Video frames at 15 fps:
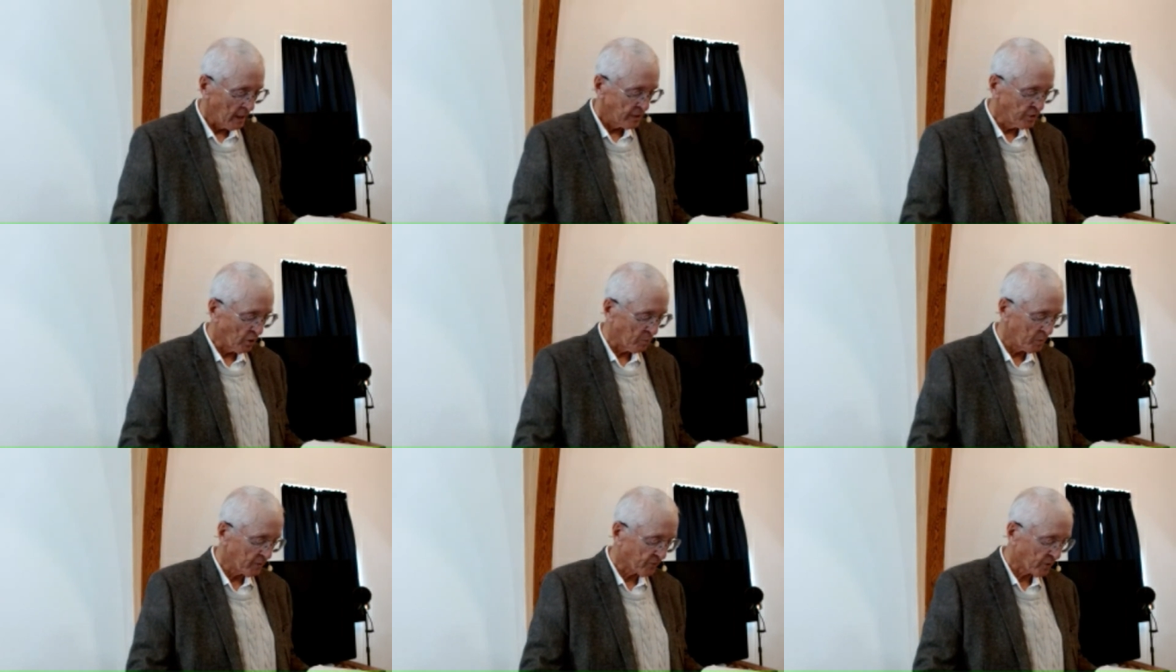
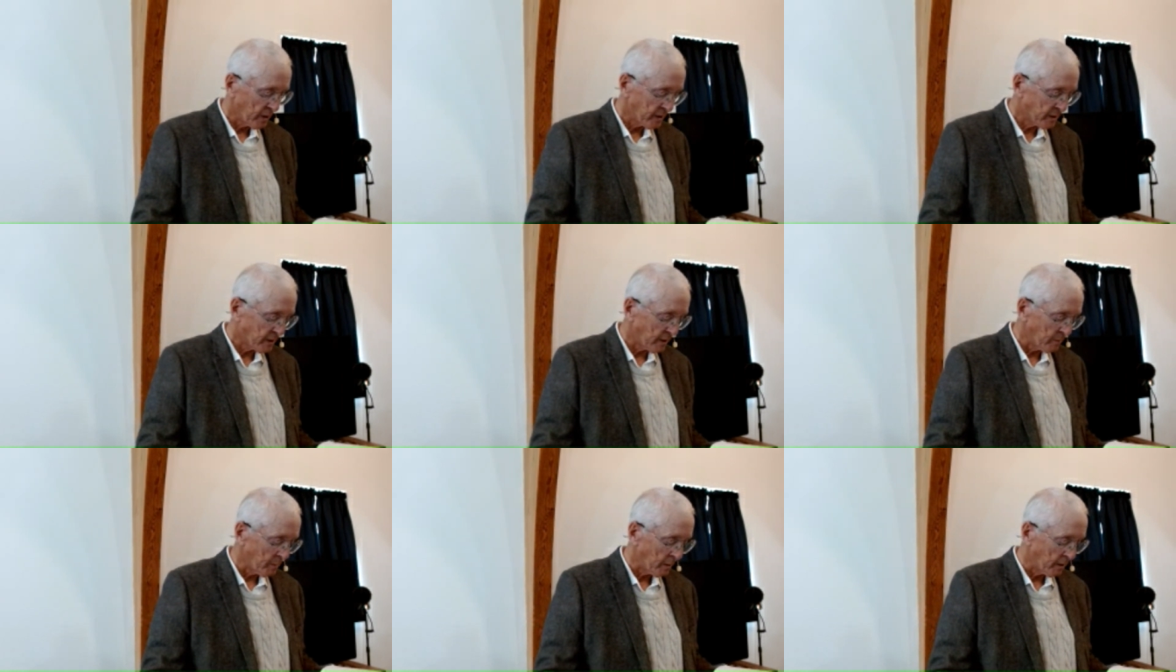Don't be afraid to
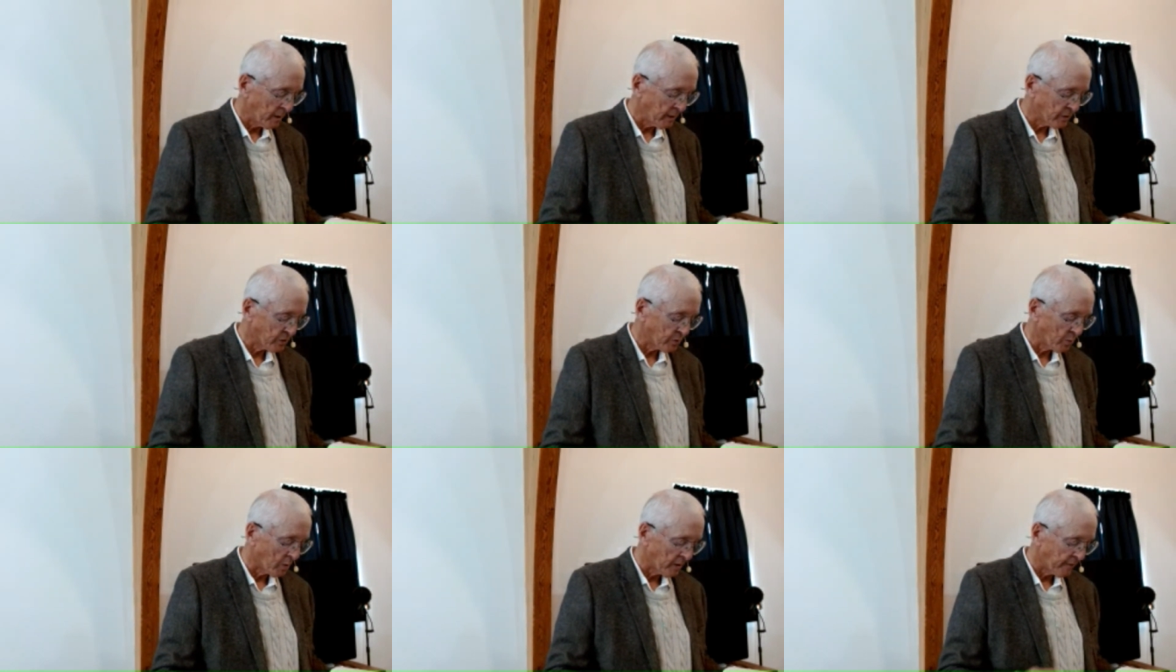take Mary as
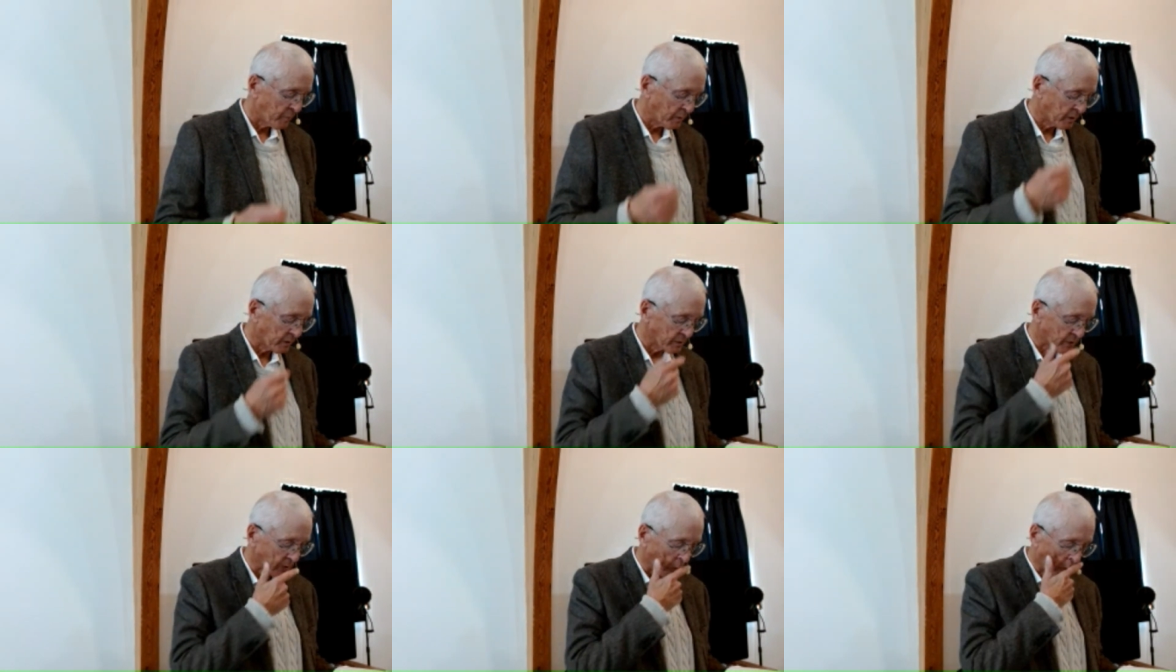your wife
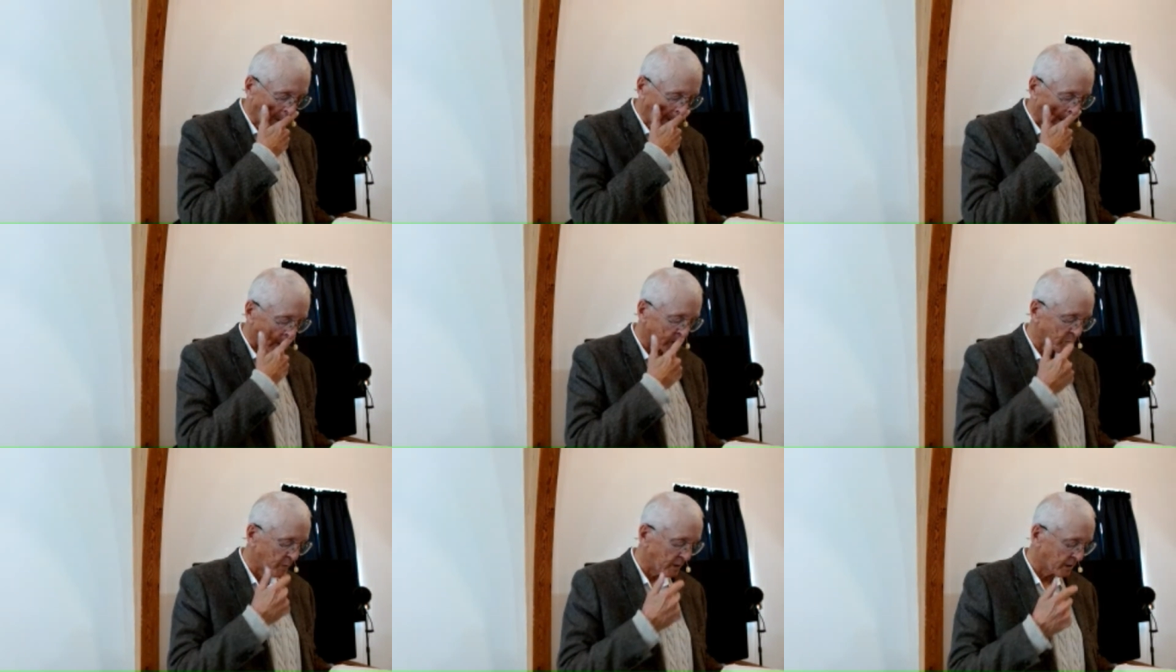because what
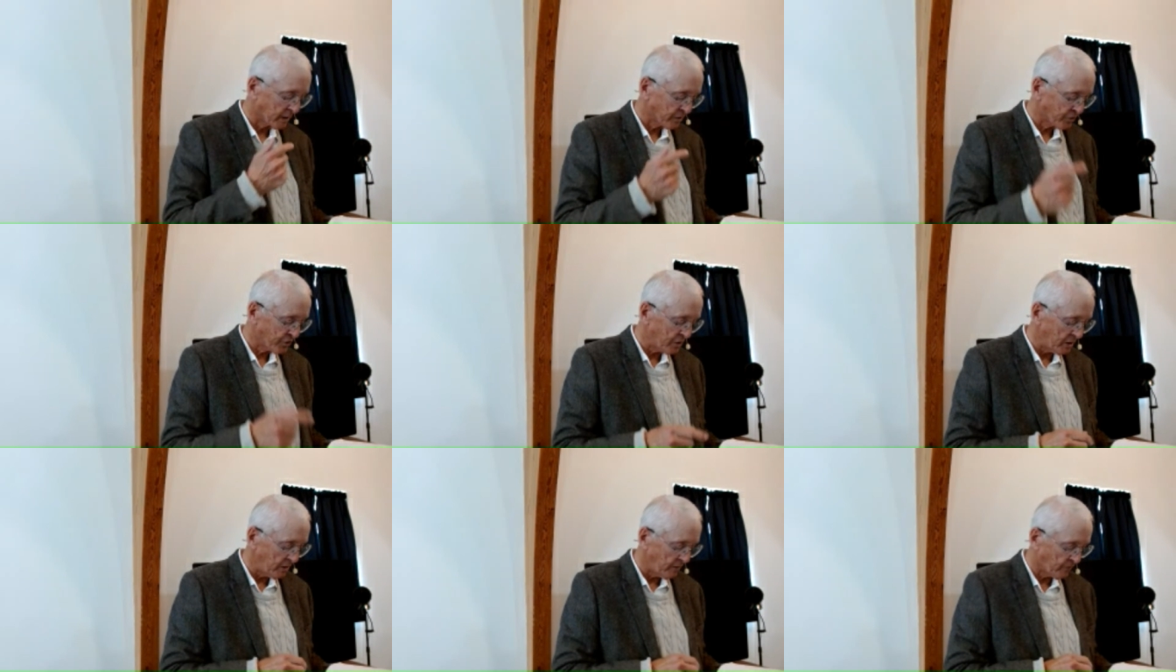has been
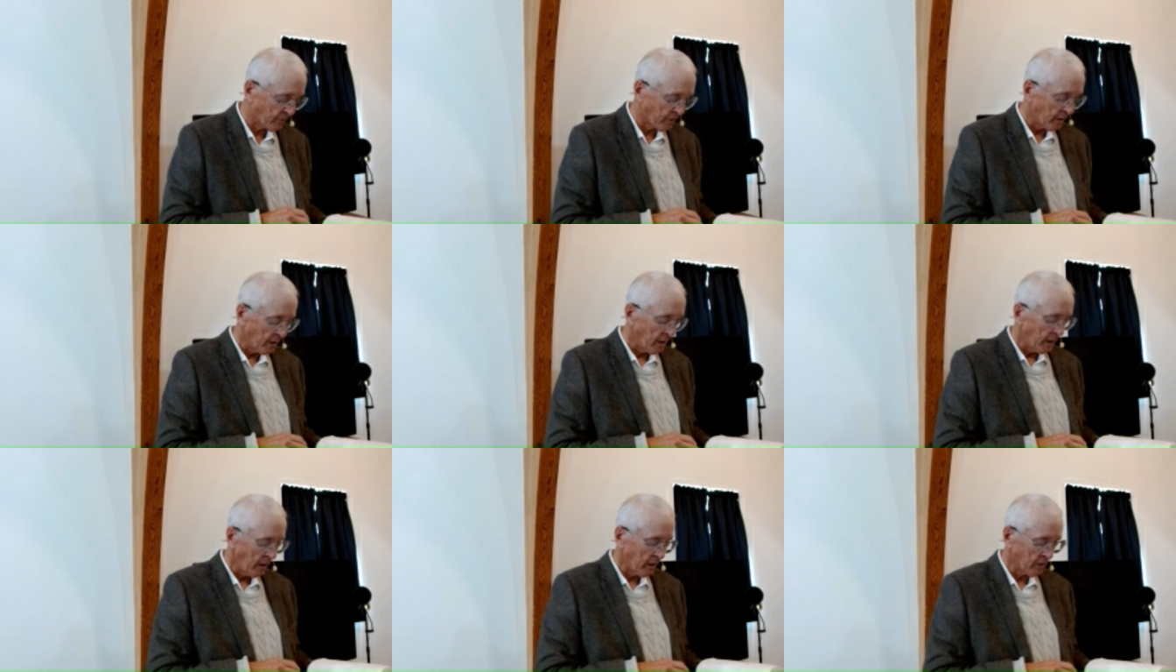conceived
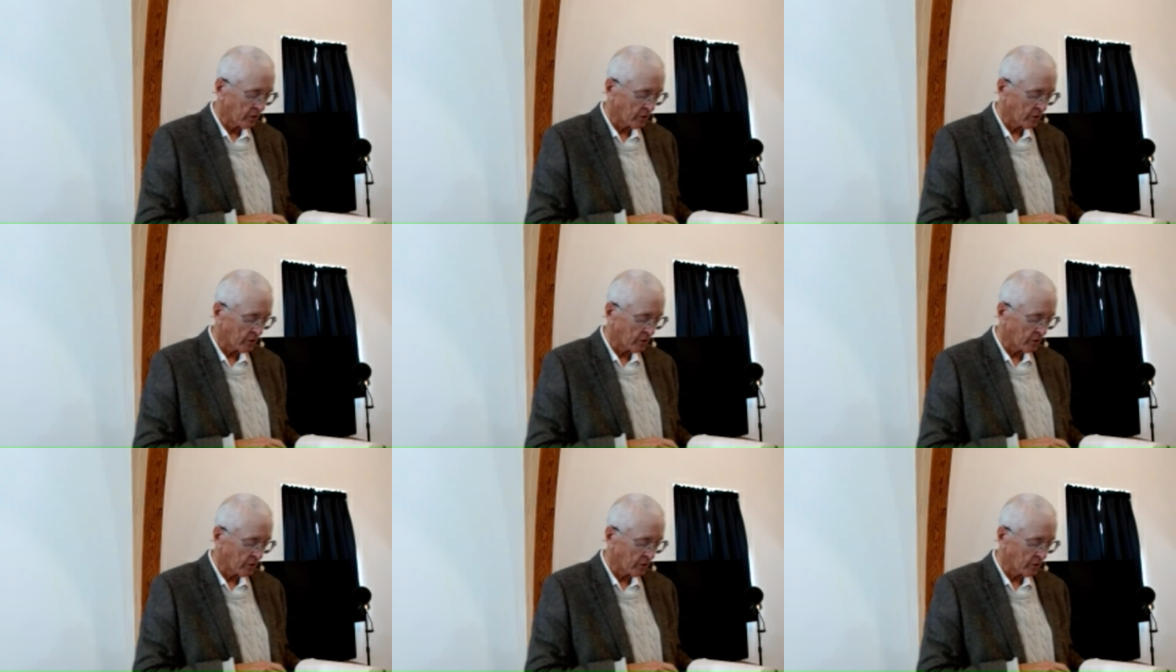in